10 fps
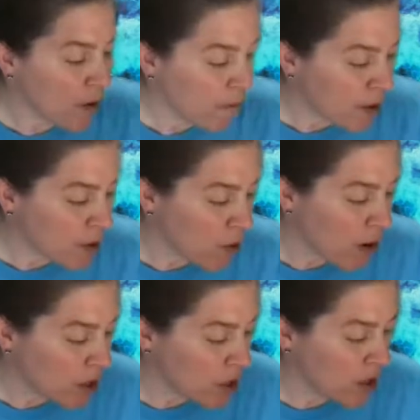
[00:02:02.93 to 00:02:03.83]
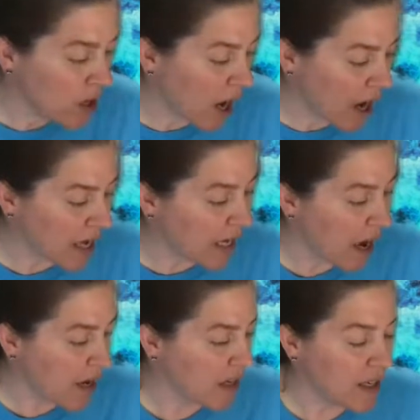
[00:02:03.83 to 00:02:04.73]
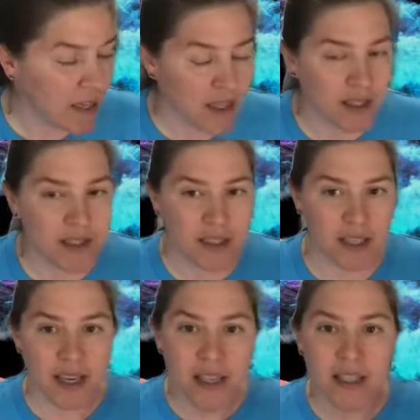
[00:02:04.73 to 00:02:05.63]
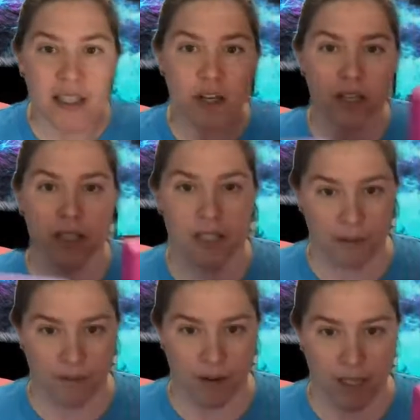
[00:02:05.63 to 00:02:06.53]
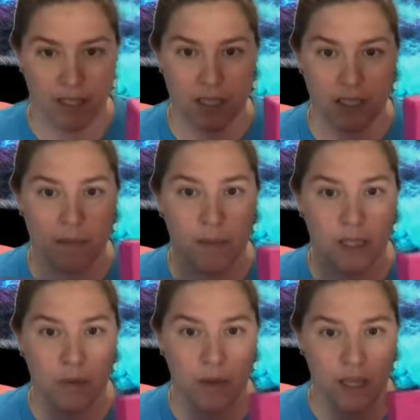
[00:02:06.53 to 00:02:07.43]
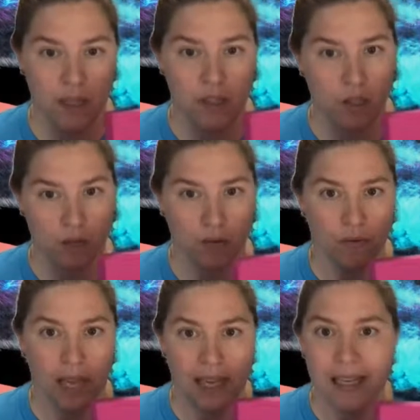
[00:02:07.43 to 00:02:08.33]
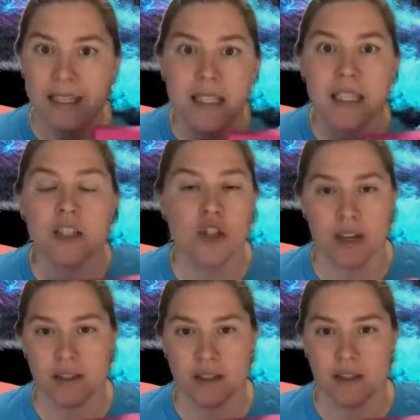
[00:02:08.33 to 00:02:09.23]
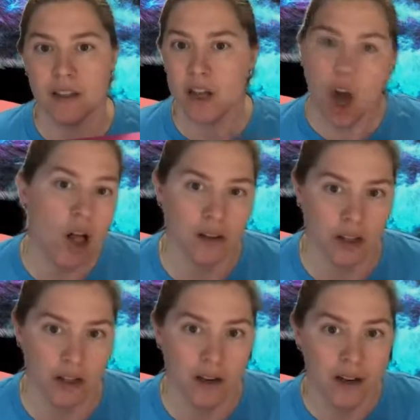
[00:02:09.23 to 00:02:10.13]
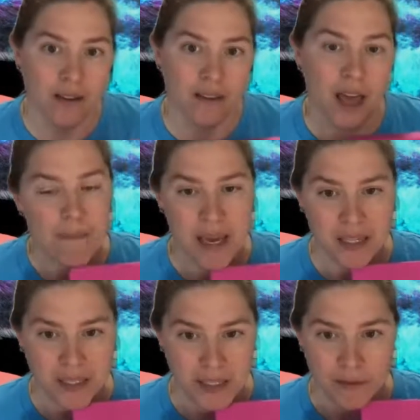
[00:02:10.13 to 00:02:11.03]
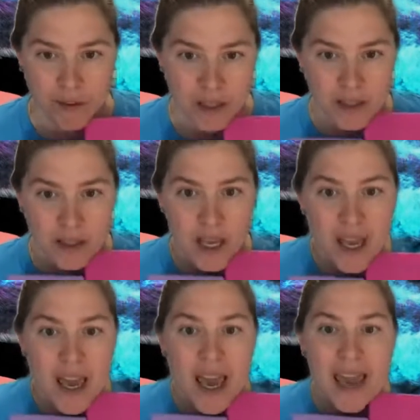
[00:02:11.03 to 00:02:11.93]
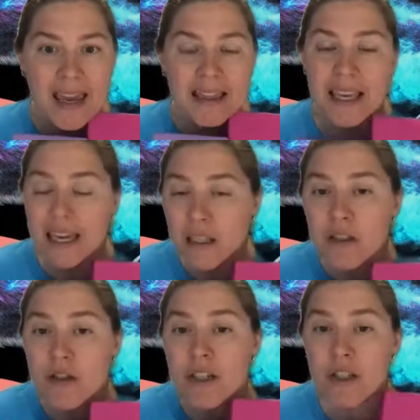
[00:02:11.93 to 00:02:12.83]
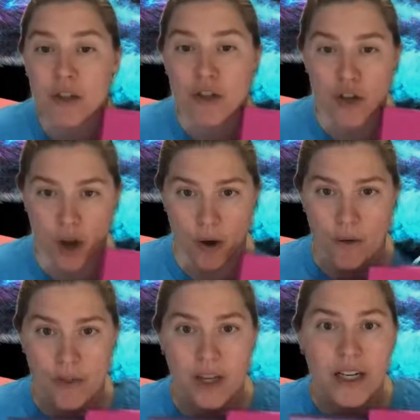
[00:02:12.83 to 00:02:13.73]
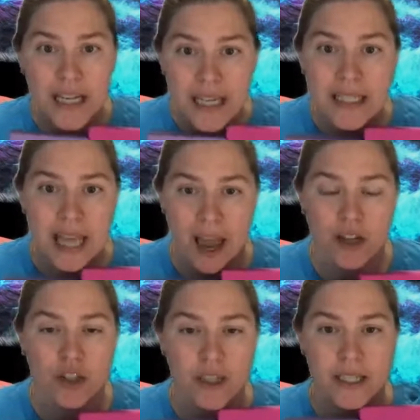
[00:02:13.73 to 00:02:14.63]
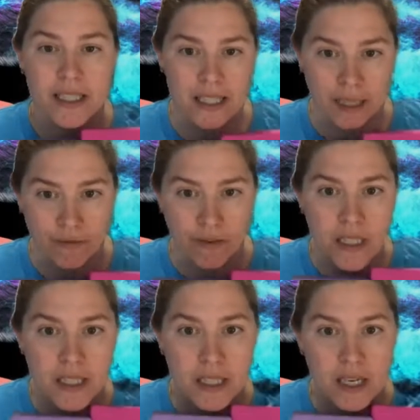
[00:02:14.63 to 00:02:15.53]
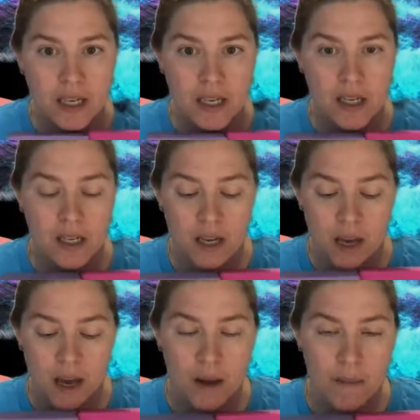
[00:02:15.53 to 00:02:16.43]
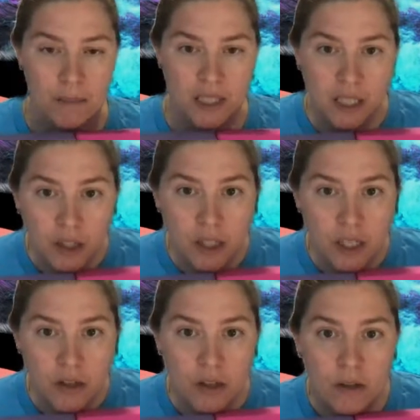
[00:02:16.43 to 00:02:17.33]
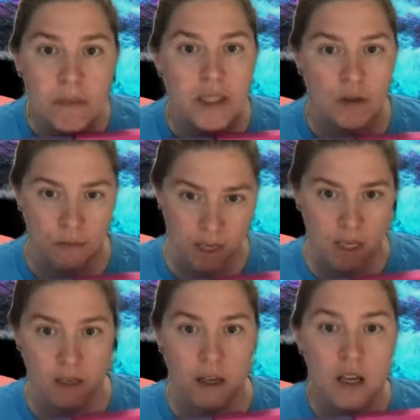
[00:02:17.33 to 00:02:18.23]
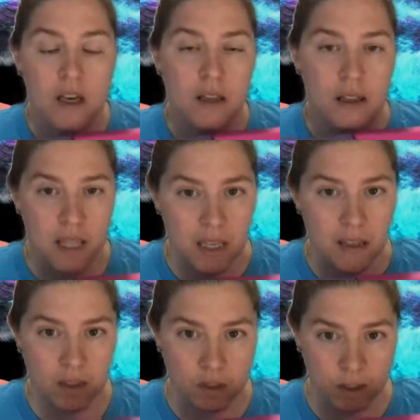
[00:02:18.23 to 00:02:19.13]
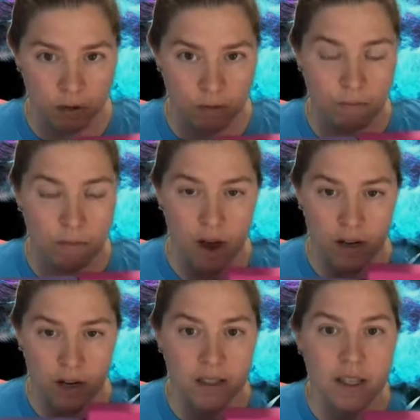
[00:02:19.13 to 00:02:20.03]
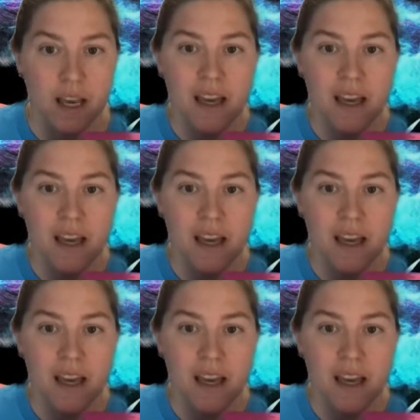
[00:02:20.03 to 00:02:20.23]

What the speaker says: the first question I get is there a difference between the two? Like, is it just the color that makes the difference? And the answer is no. There is actually a difference in material between these two products.